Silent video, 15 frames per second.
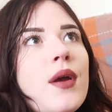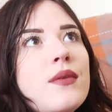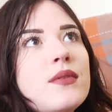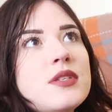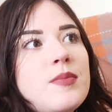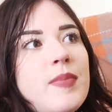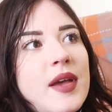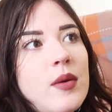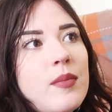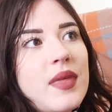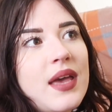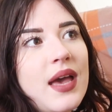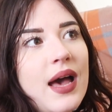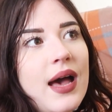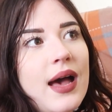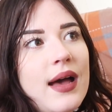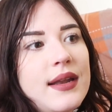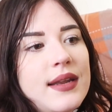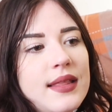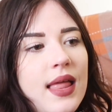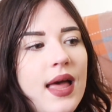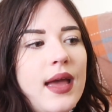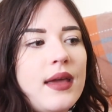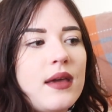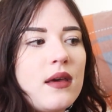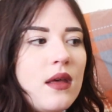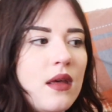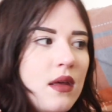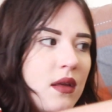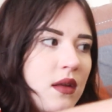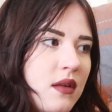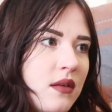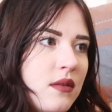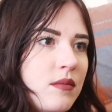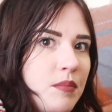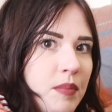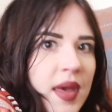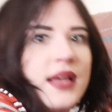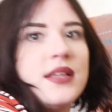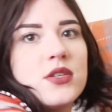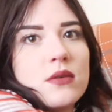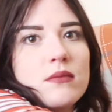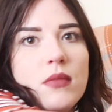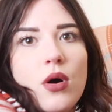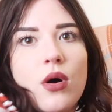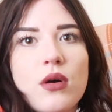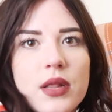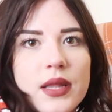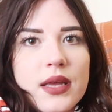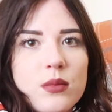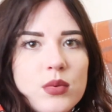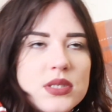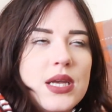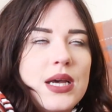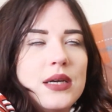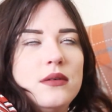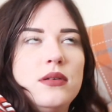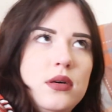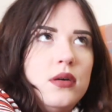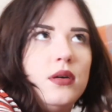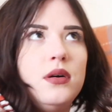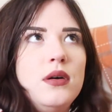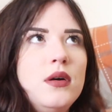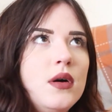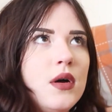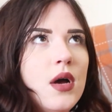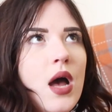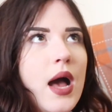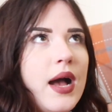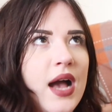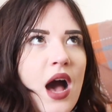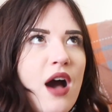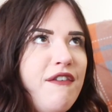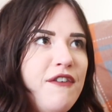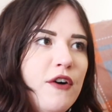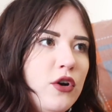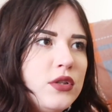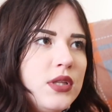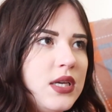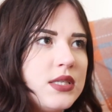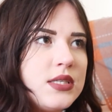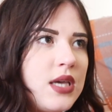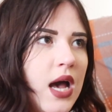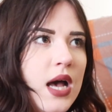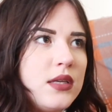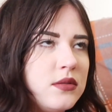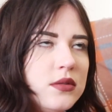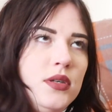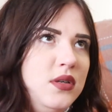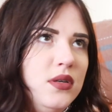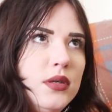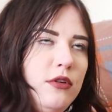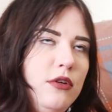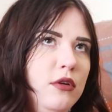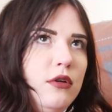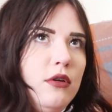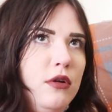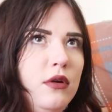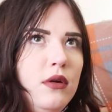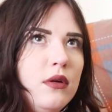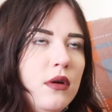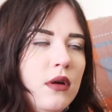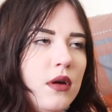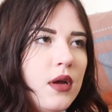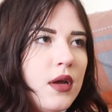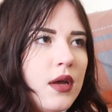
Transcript: round to pick up the cat and he like picked up Mowgli and was like, oh, I can't afford these cats. Oh, no, no, no